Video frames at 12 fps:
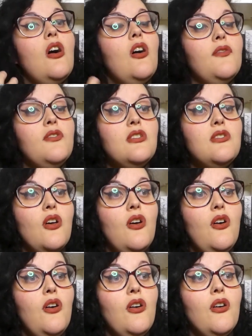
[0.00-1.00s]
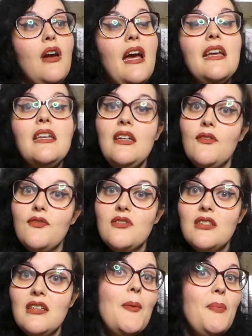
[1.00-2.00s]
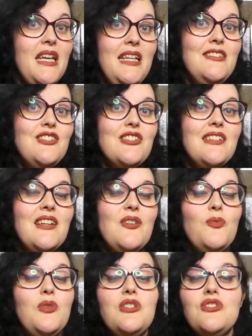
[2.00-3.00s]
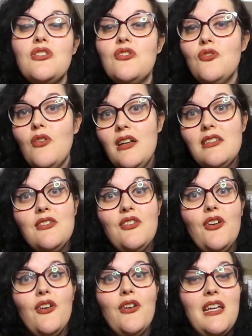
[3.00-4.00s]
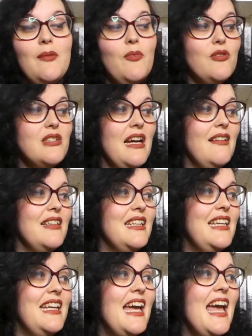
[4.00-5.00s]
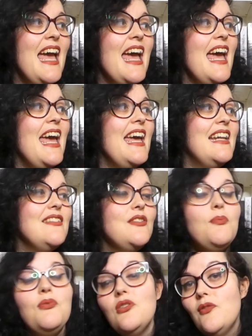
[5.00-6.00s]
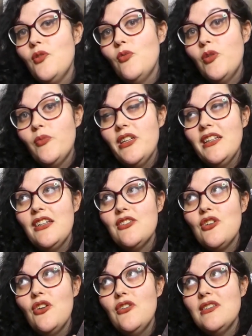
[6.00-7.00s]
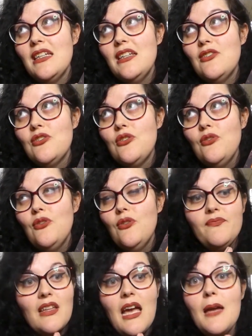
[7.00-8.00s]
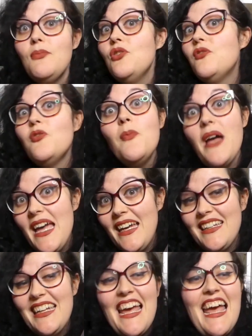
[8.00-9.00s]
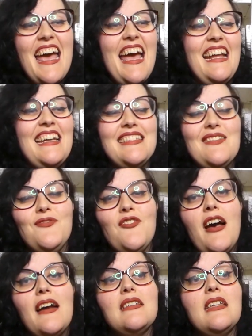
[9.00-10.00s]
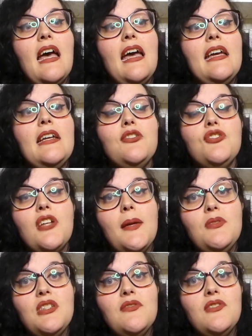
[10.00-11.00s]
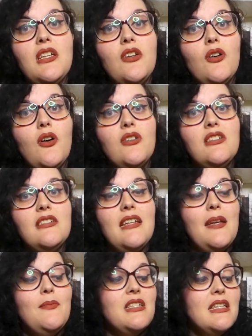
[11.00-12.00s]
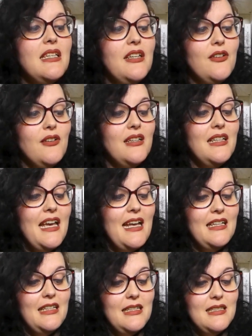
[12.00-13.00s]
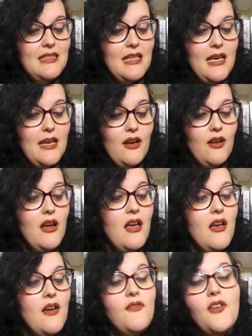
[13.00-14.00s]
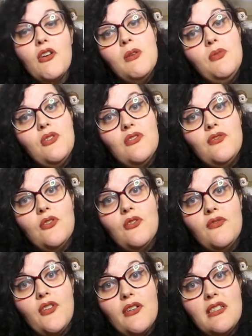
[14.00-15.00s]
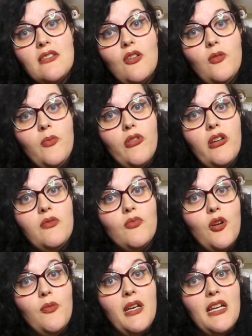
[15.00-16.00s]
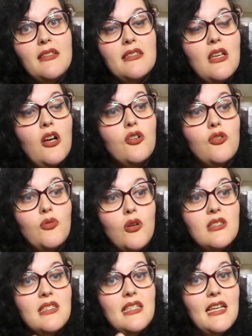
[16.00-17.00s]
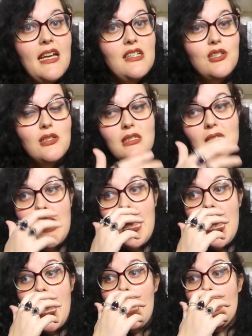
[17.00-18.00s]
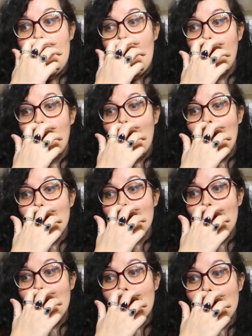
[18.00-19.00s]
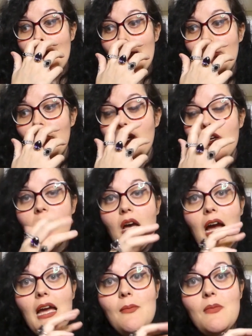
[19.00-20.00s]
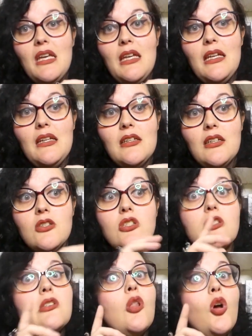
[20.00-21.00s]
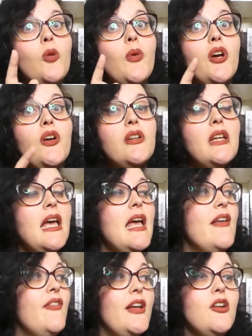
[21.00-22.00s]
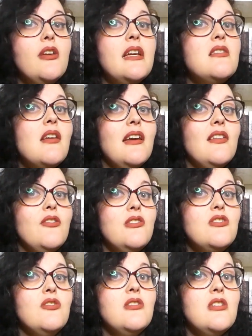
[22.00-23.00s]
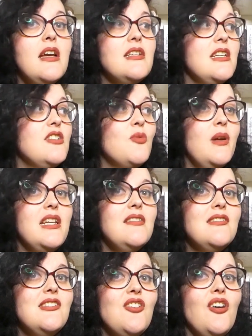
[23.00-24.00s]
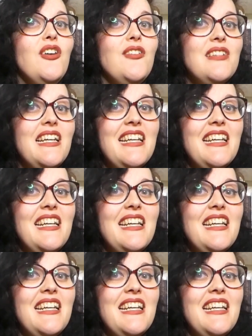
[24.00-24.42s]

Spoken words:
offers her a gift, a peach, which granted her immortality. And the beautiful woman turns into a beautiful man and is in fact a shape-shifting god named Kieran, and it is their very beautiful, very slow burn romance across the ages. Now, when I say slow burn, I mean slow burn. They don't get together until the 1920s, so,